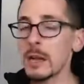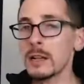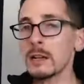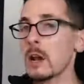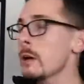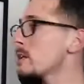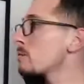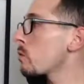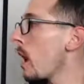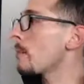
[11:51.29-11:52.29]
No. It's
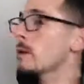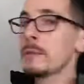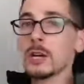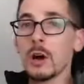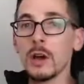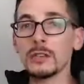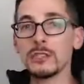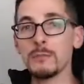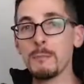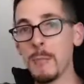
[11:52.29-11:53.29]
probably because
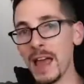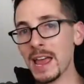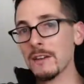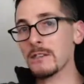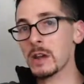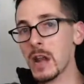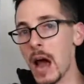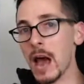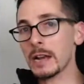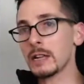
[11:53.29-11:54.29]
you may have
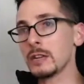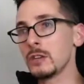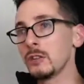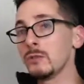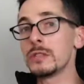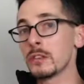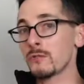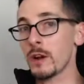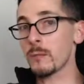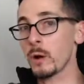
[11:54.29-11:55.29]
not used this
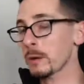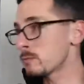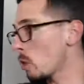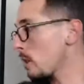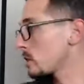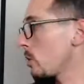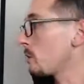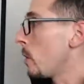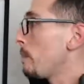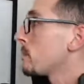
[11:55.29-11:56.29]
framework. So let's go through it.